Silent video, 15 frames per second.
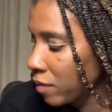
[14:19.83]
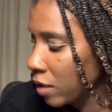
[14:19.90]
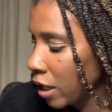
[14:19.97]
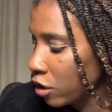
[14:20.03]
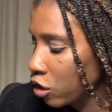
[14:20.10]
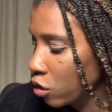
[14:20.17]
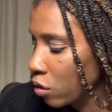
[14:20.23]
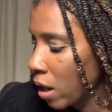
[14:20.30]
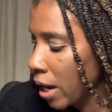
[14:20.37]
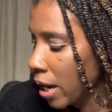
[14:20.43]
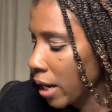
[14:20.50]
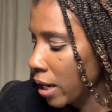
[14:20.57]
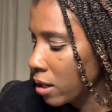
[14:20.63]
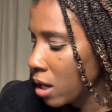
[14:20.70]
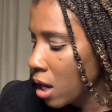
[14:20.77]
not
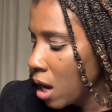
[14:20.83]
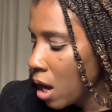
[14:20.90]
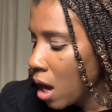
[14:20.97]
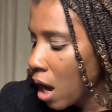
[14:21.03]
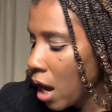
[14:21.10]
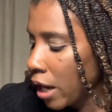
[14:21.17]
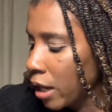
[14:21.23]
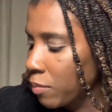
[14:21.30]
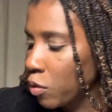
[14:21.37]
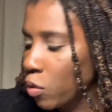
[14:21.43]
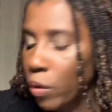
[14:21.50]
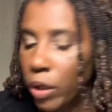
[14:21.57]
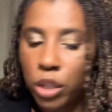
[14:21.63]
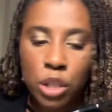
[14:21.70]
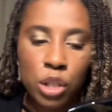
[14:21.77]
tried, I'm
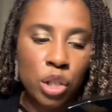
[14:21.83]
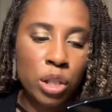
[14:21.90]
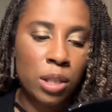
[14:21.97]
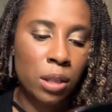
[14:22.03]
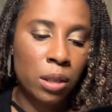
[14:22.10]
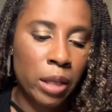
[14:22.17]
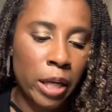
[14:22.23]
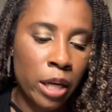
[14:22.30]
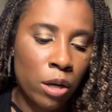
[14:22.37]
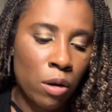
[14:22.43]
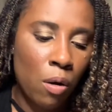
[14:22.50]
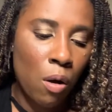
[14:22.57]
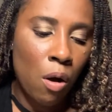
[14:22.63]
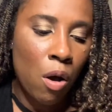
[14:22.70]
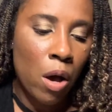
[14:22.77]
going to just
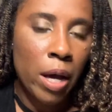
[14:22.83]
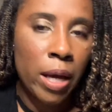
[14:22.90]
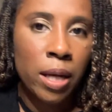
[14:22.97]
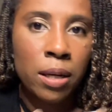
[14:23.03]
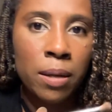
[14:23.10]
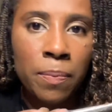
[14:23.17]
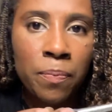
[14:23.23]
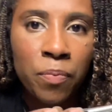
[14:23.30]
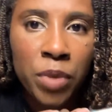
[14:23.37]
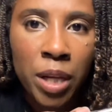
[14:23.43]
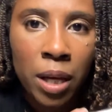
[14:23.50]
layer on